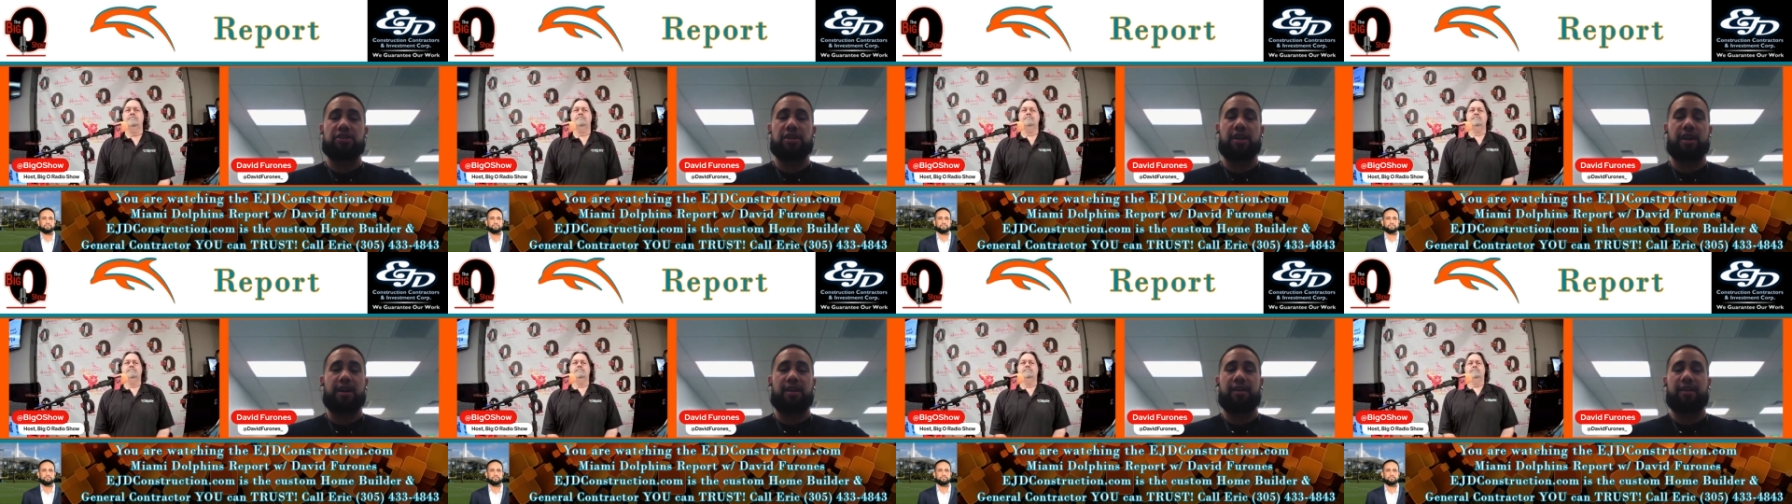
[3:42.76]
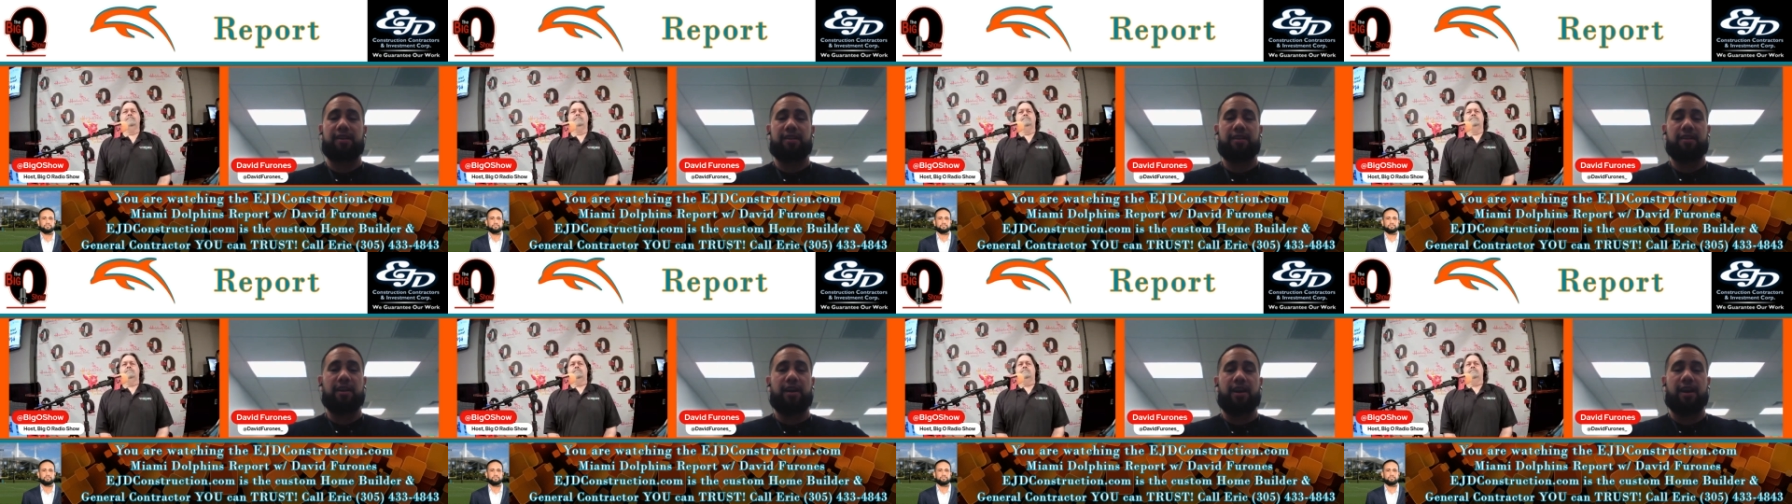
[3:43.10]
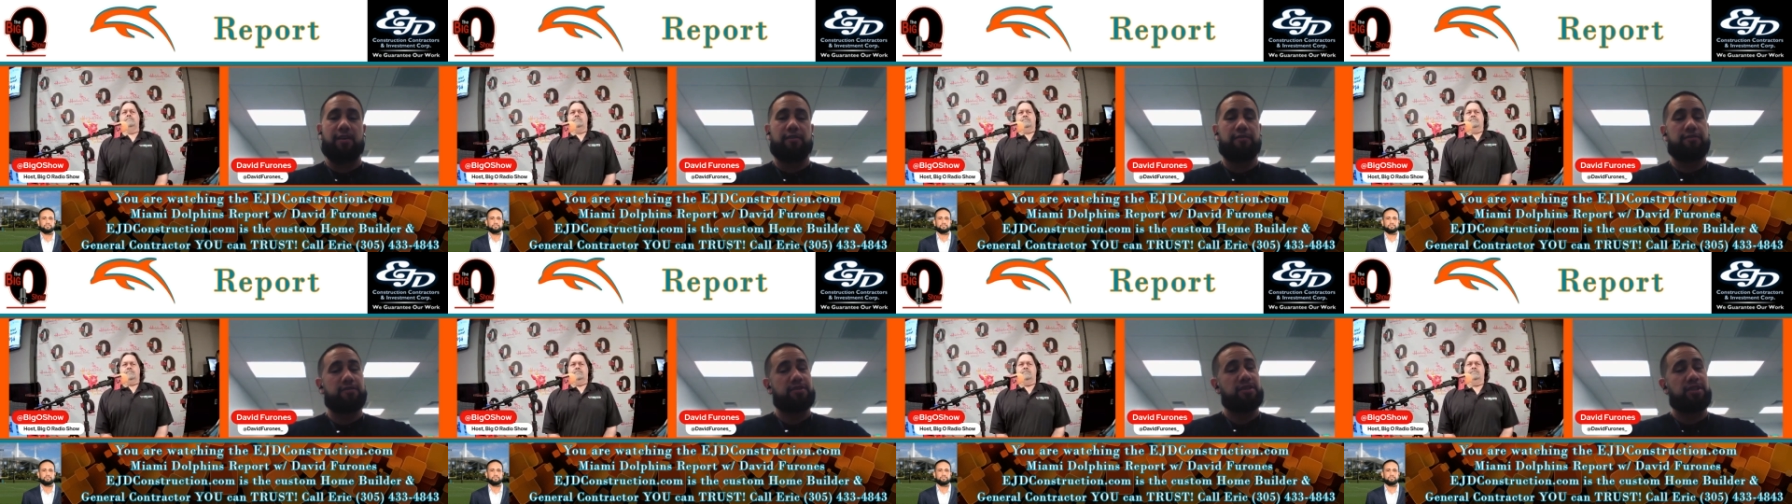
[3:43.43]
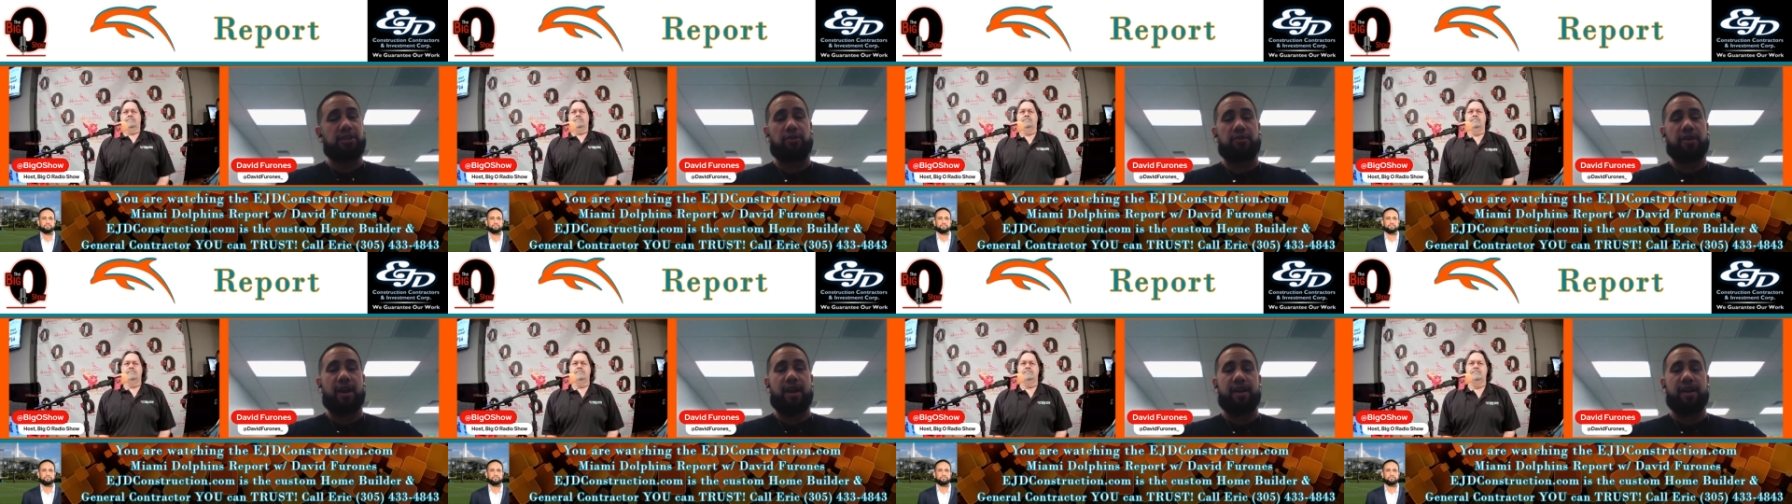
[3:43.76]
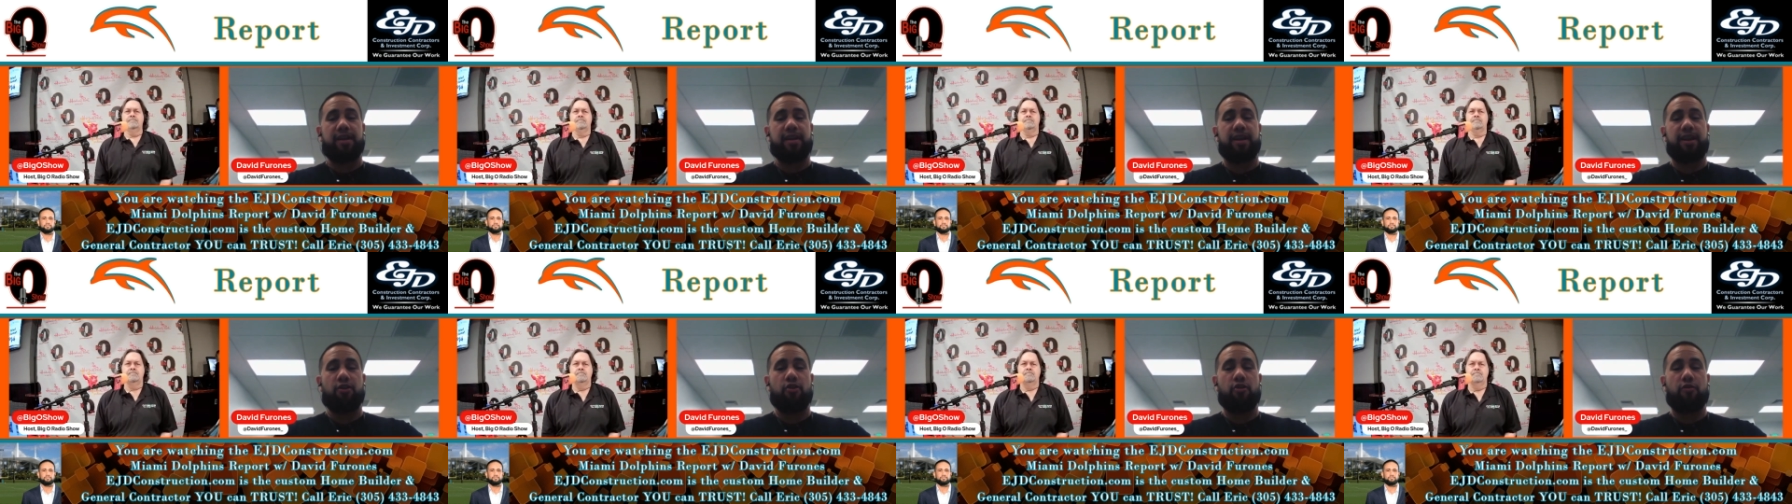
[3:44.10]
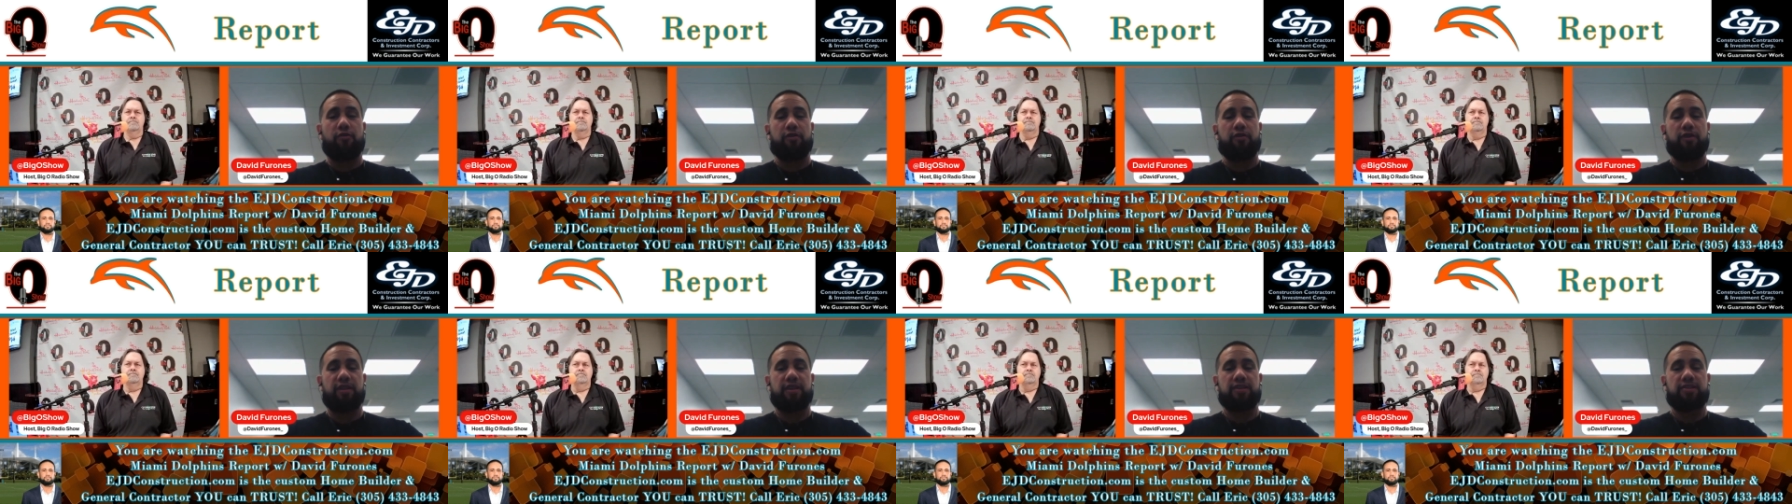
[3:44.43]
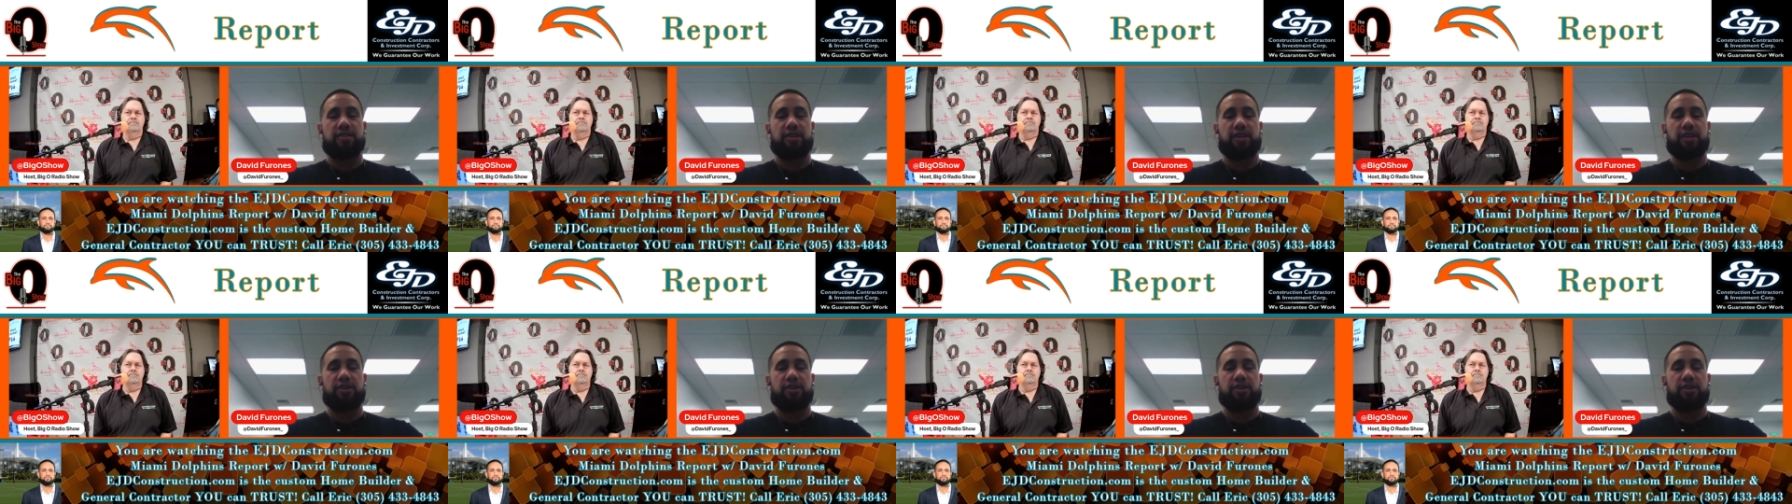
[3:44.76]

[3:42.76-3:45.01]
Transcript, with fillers: Allen uh, still not getting over this uh,